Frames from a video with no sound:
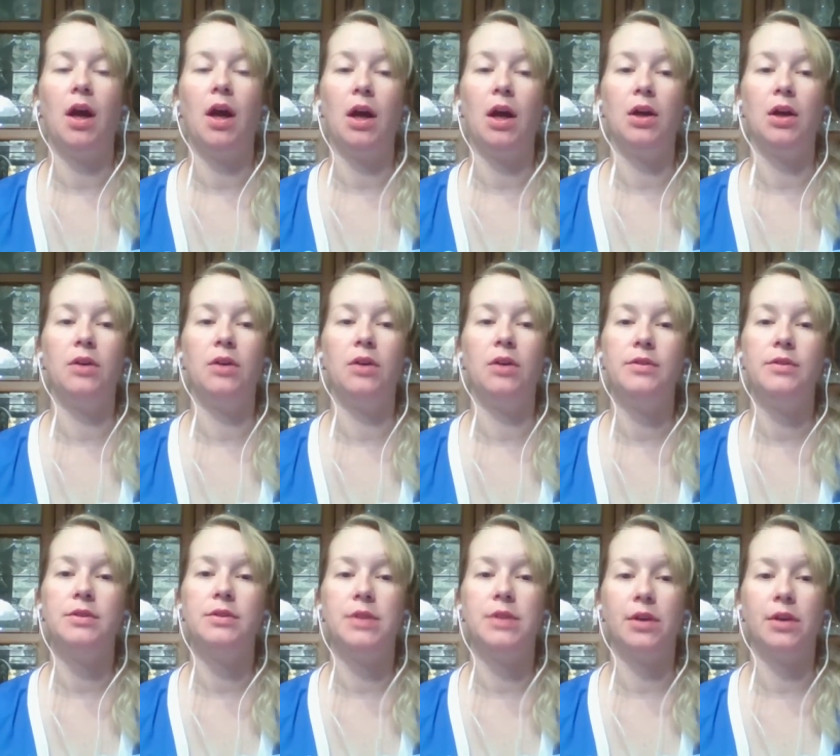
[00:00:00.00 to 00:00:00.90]
of
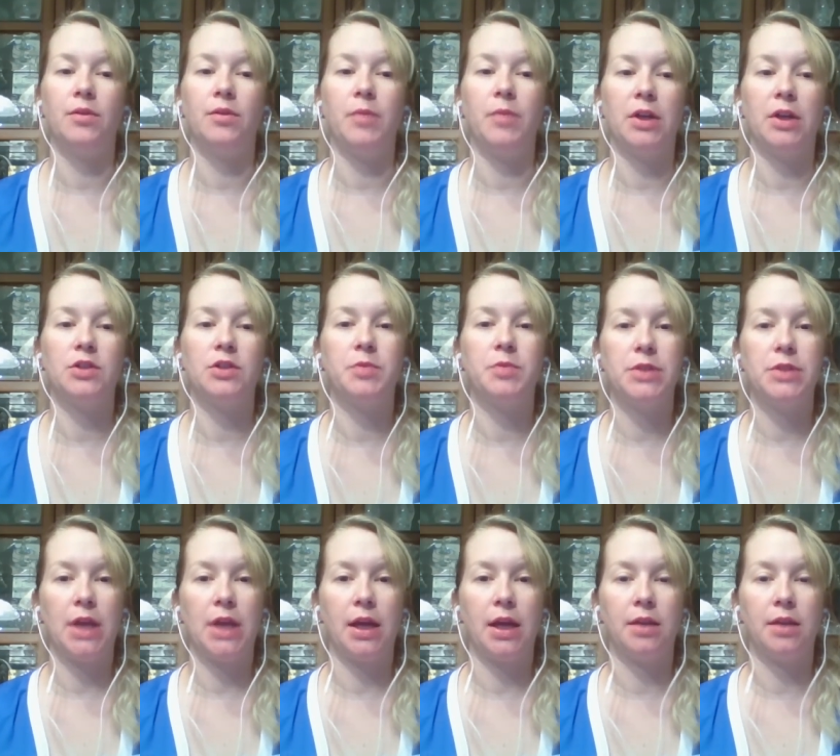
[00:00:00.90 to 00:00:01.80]
0 meters per
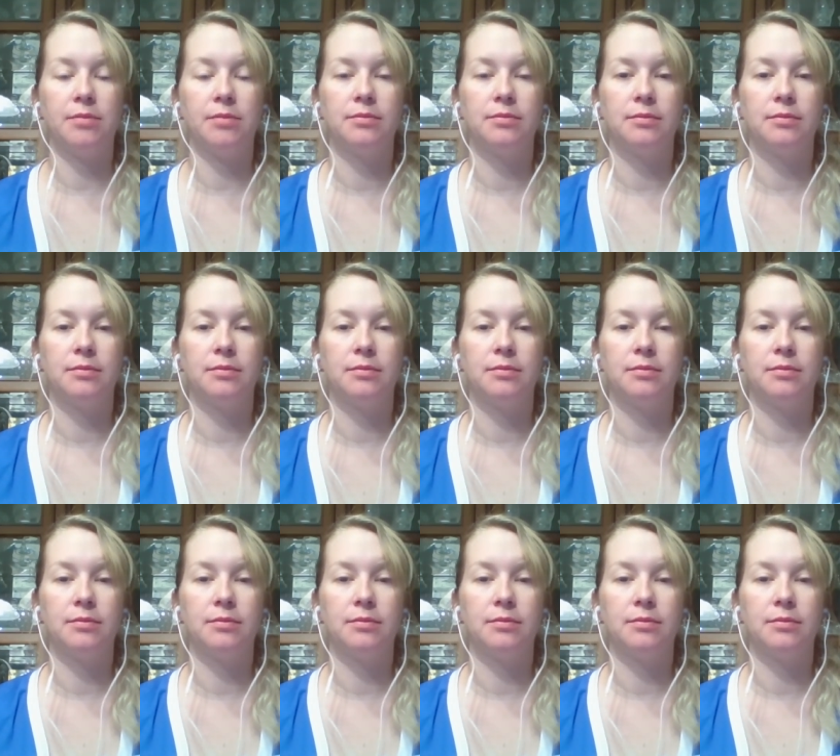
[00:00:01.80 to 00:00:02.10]
second.